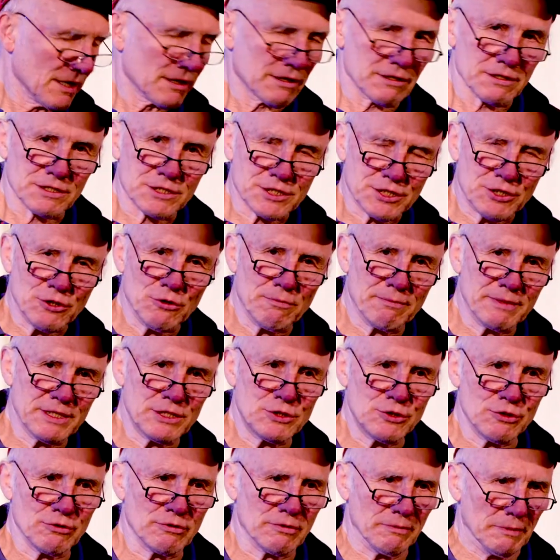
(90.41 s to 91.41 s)
Consumer
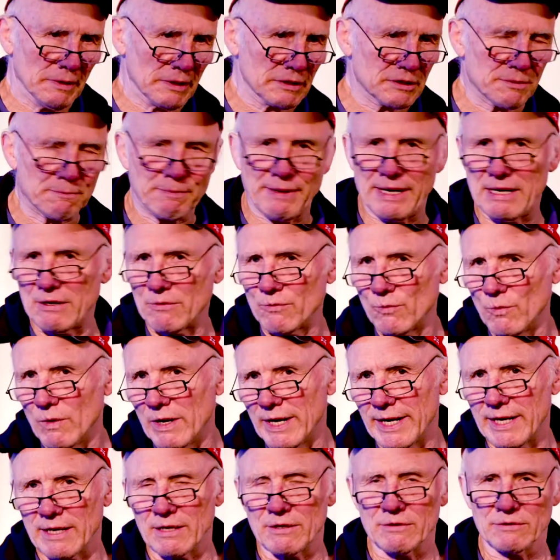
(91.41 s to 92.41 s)
durables, brown,
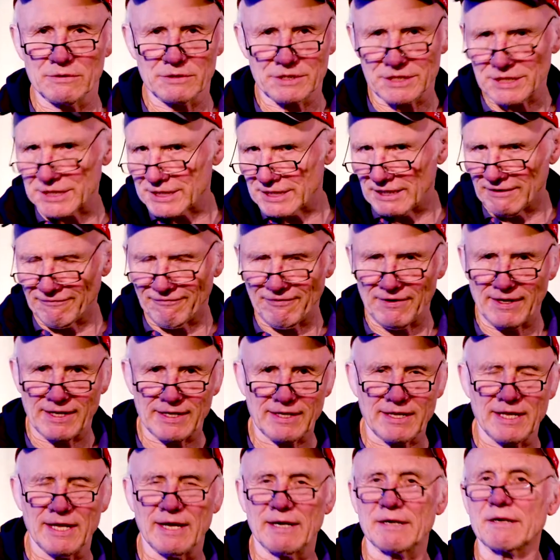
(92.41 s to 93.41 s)
white goods, stuff
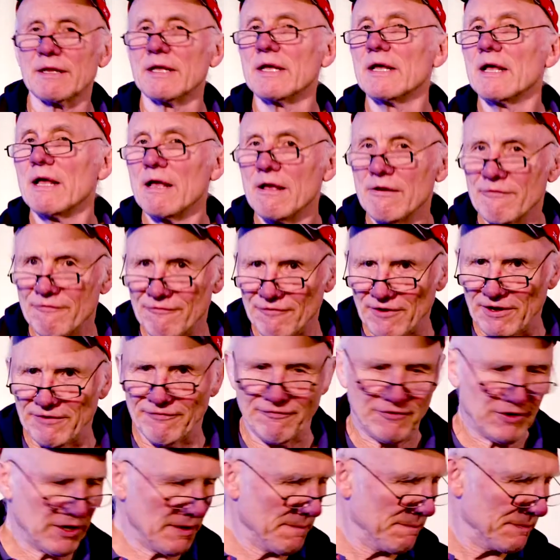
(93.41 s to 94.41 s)
like that,
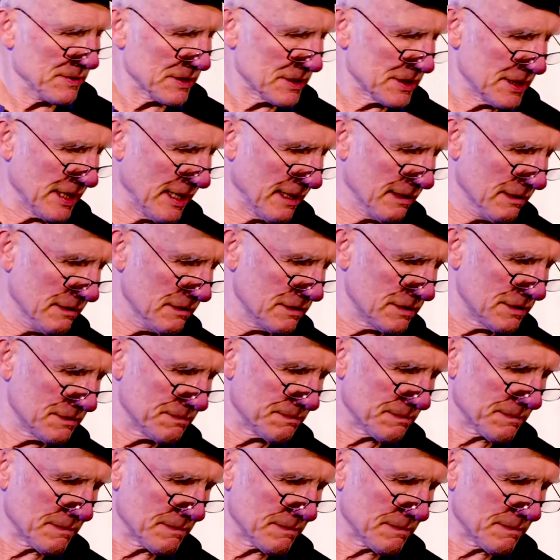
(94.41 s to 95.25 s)
50%.